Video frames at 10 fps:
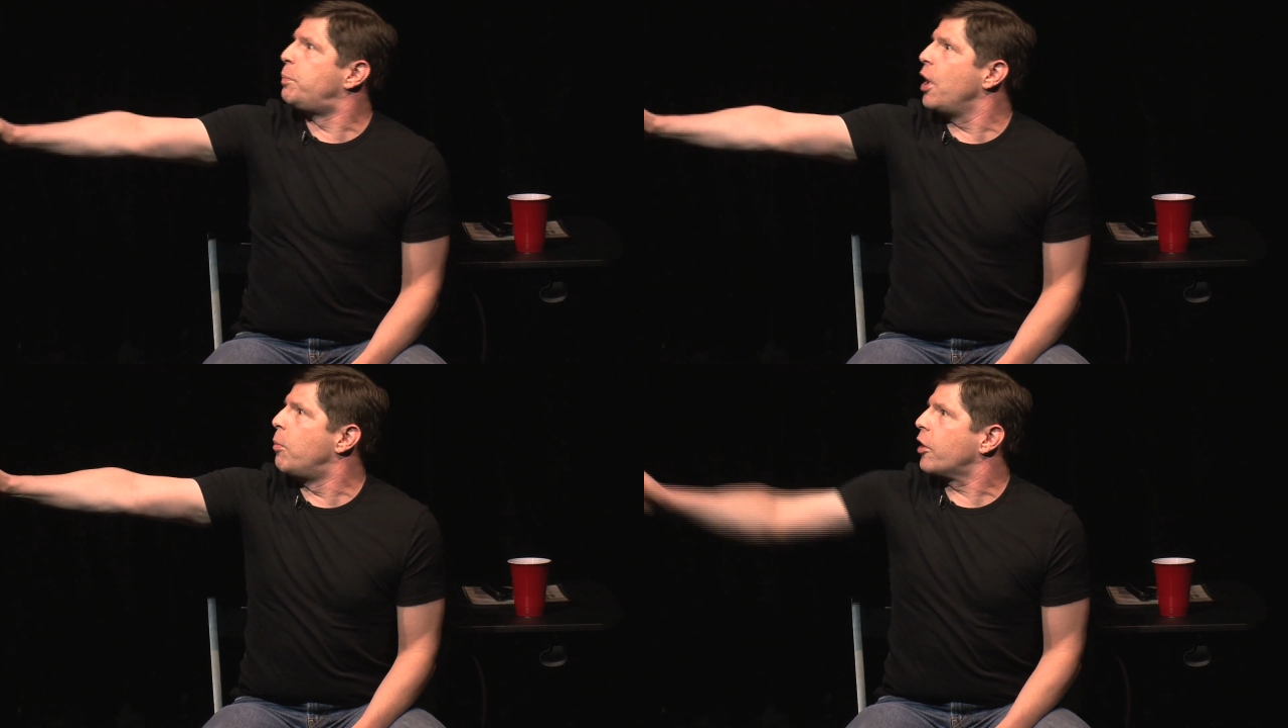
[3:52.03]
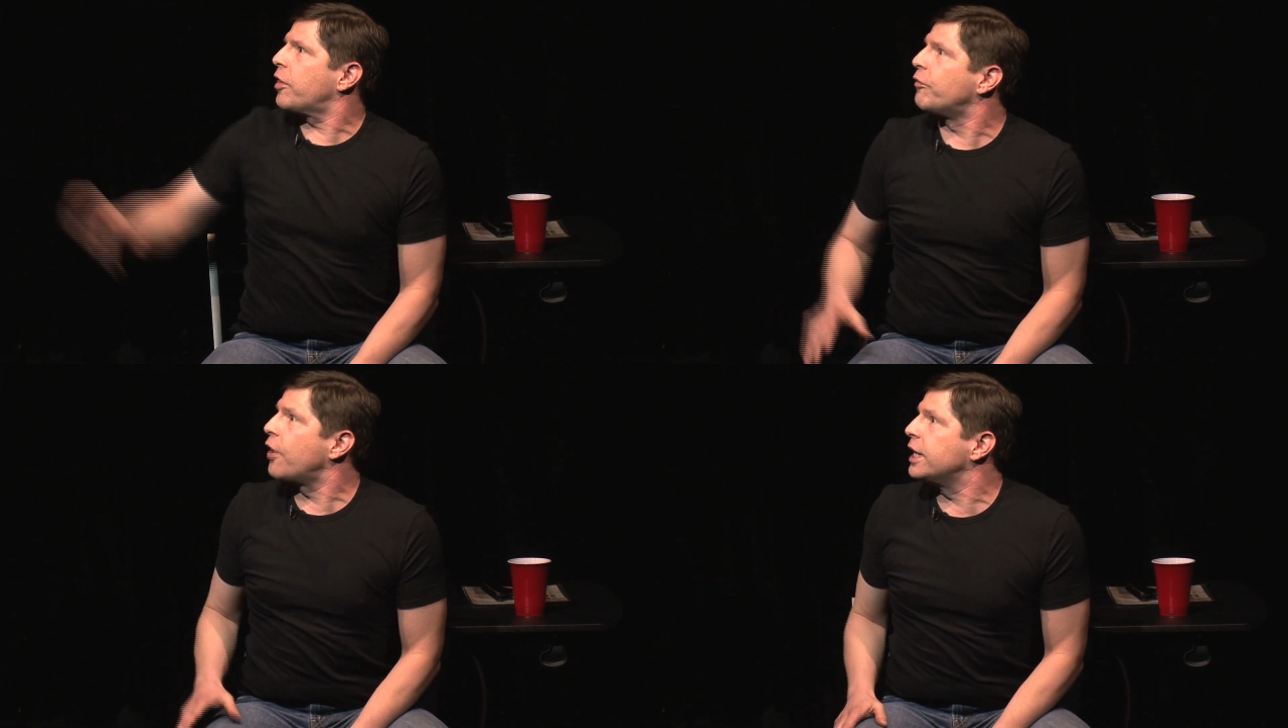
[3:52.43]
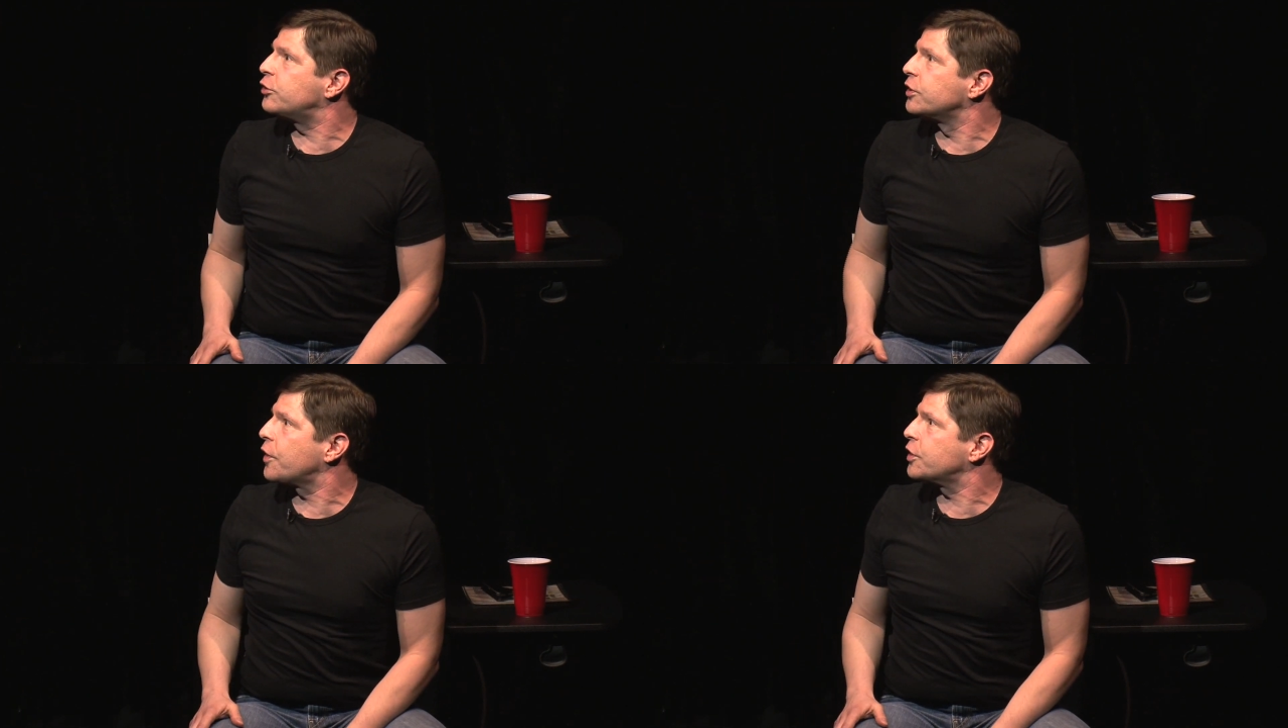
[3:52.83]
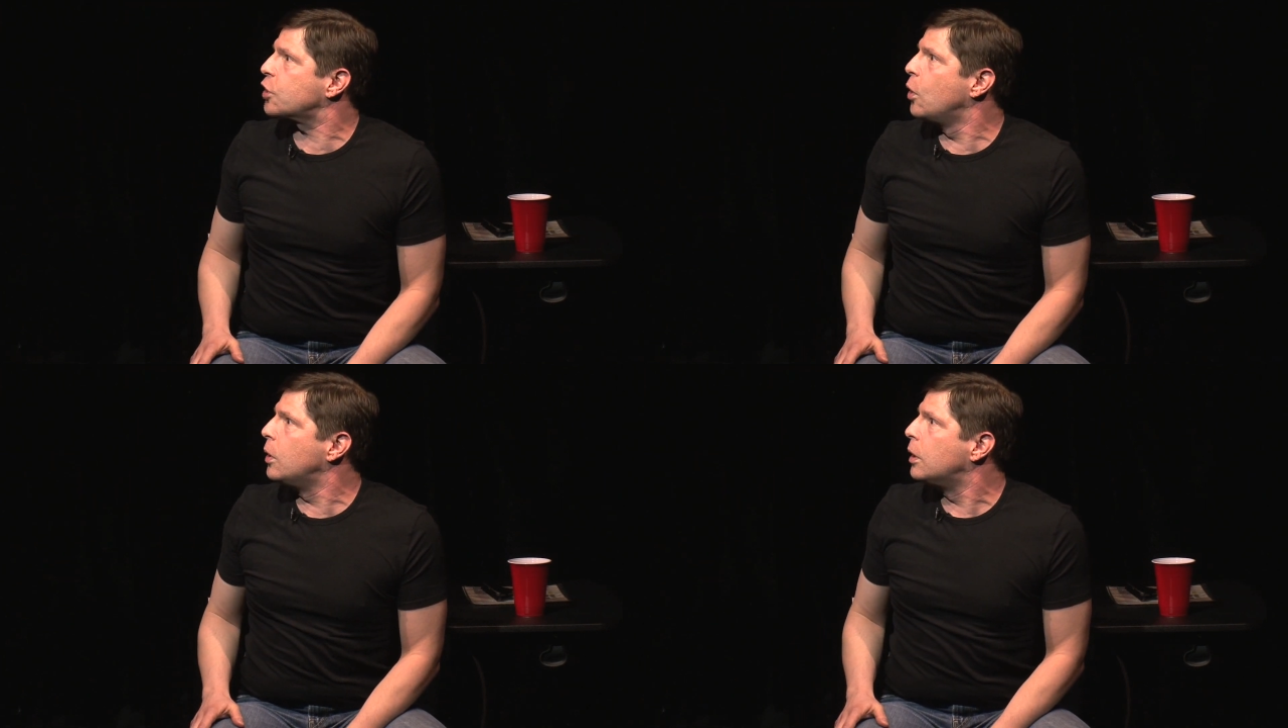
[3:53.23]
billboard at the front entrance of the
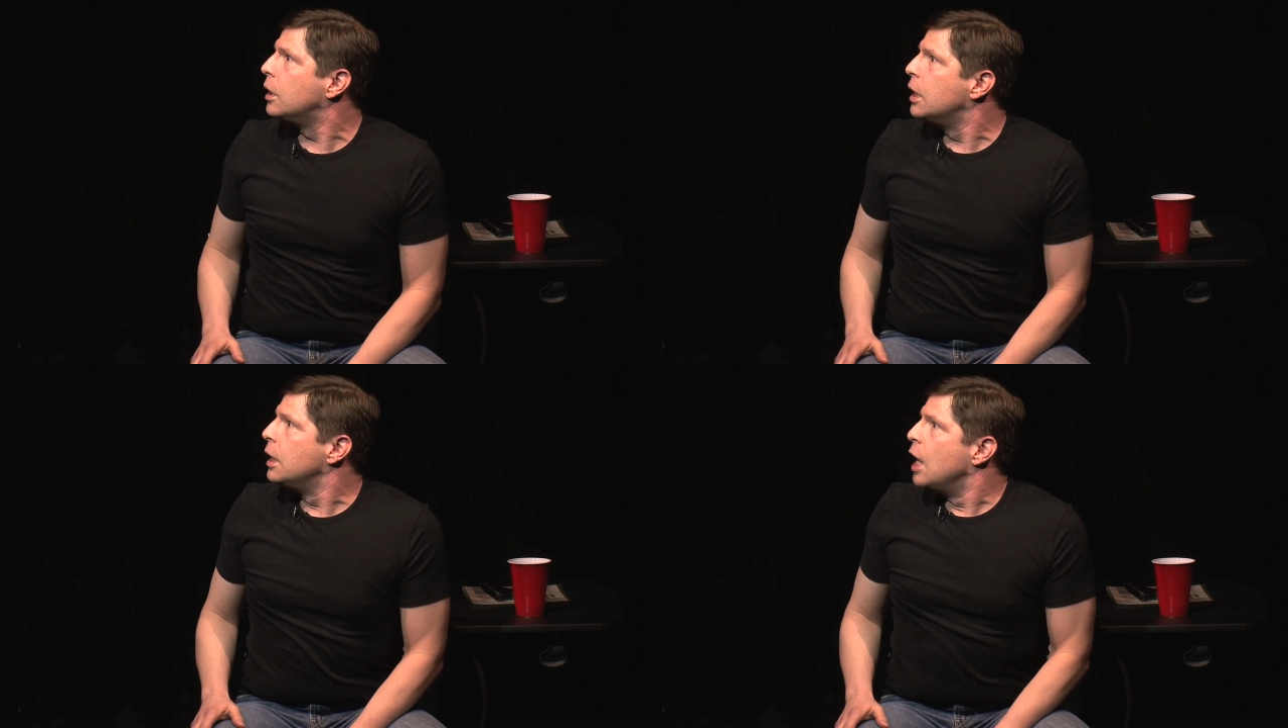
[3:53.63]
school.